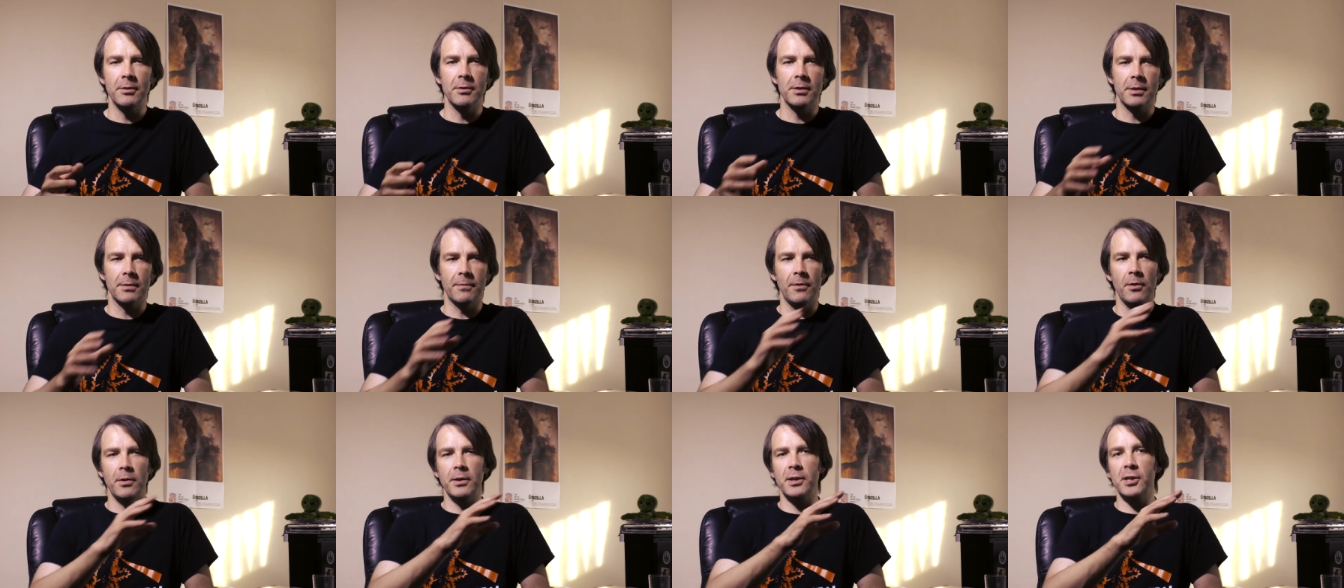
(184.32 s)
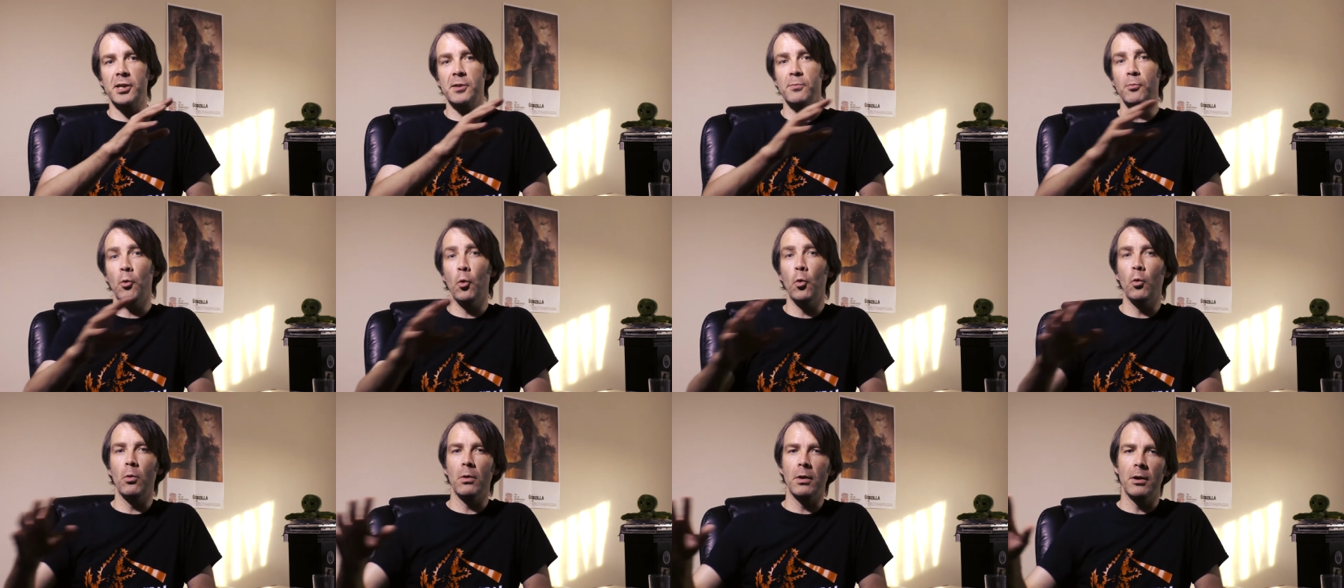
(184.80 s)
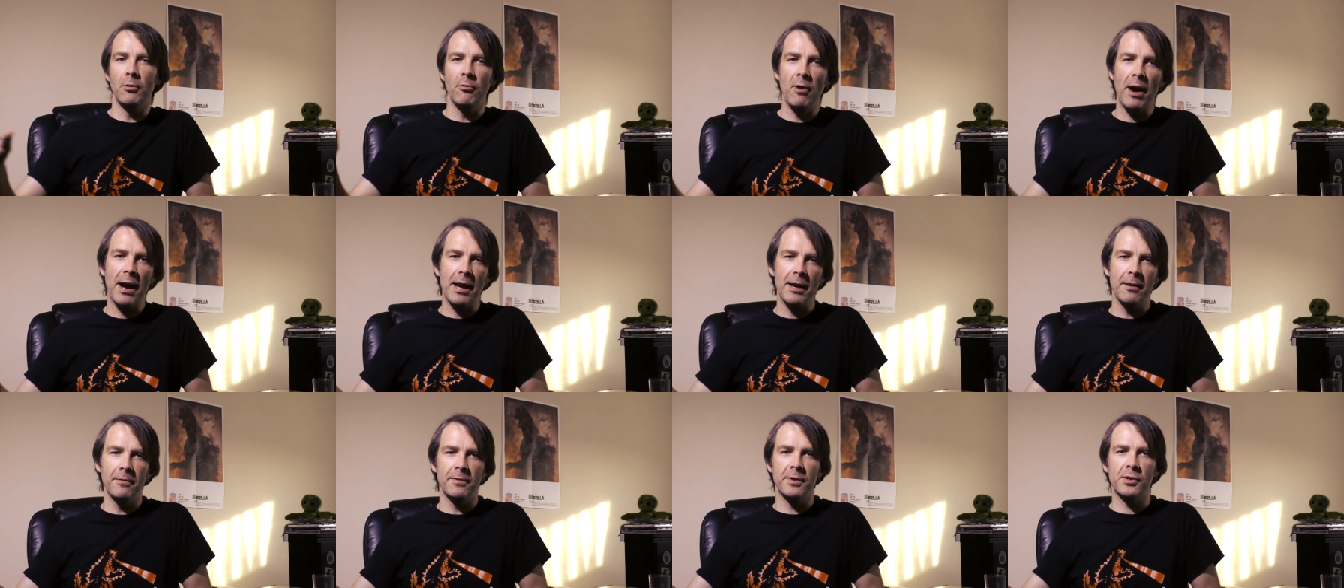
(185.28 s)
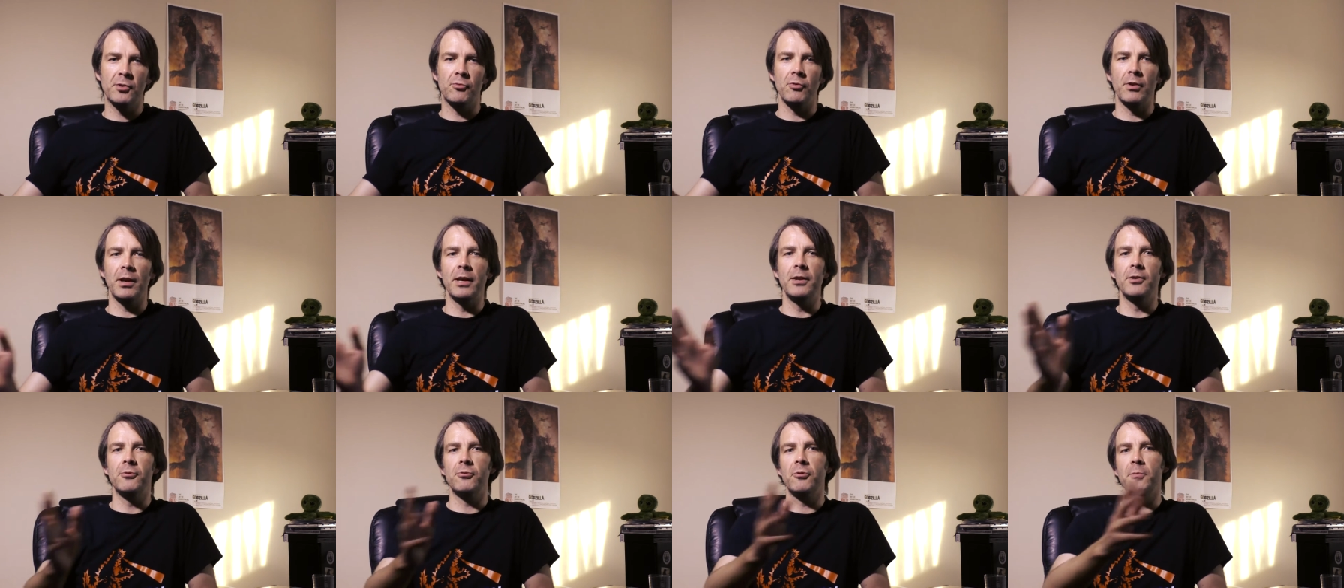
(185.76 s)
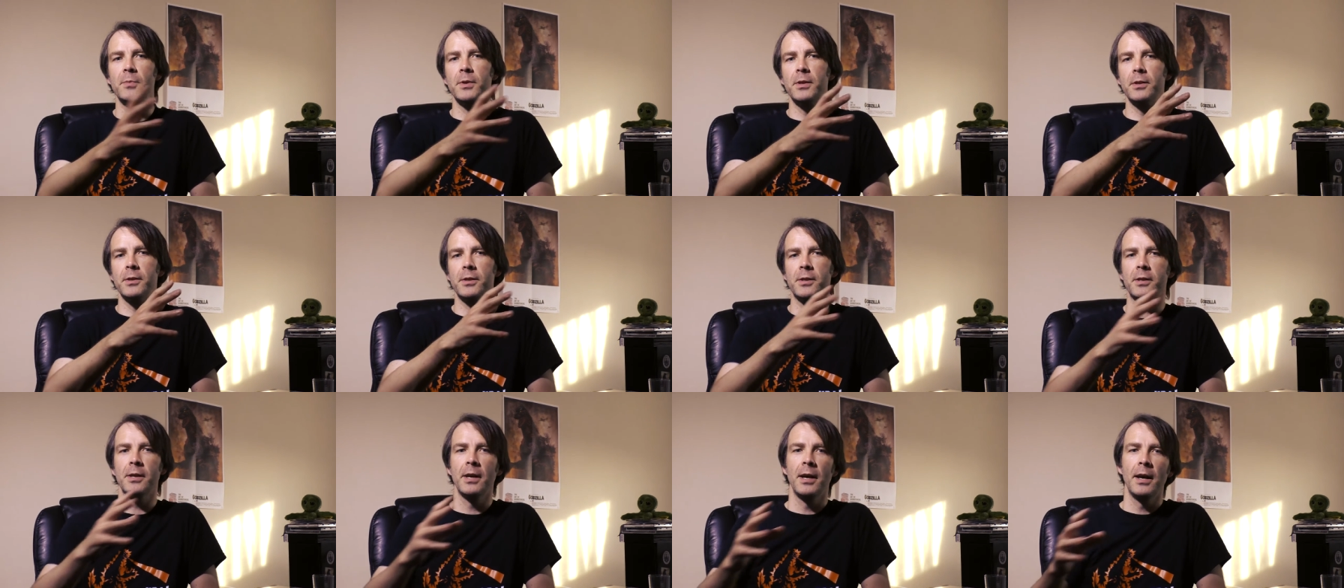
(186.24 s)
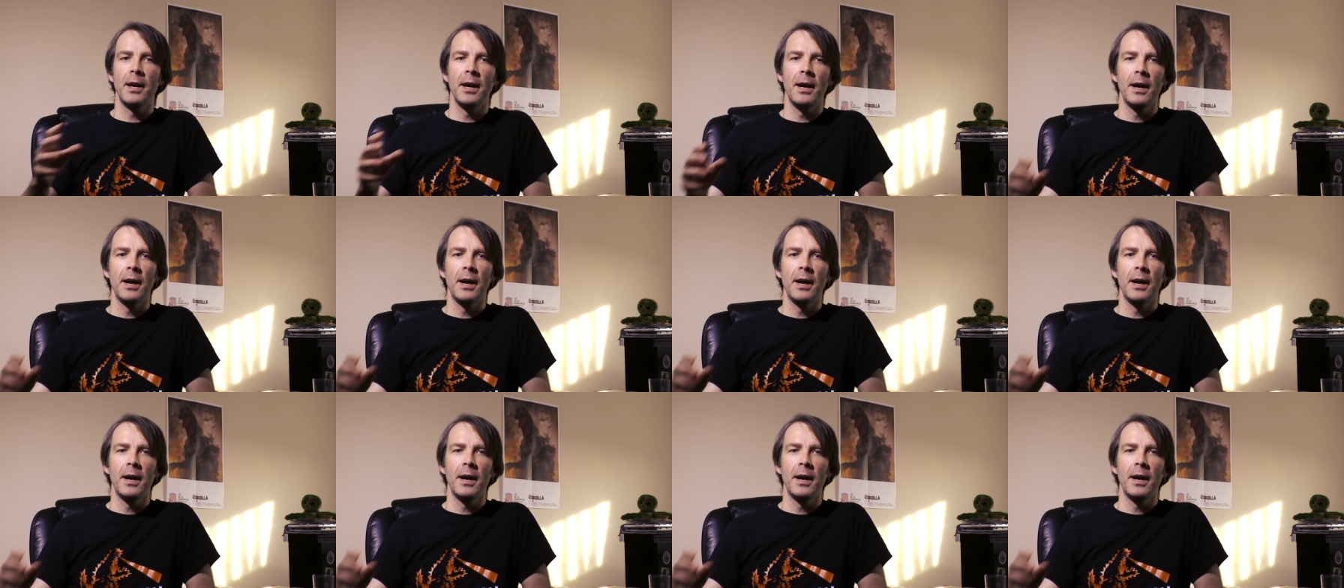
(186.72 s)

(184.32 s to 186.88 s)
it was a very small array of string instruments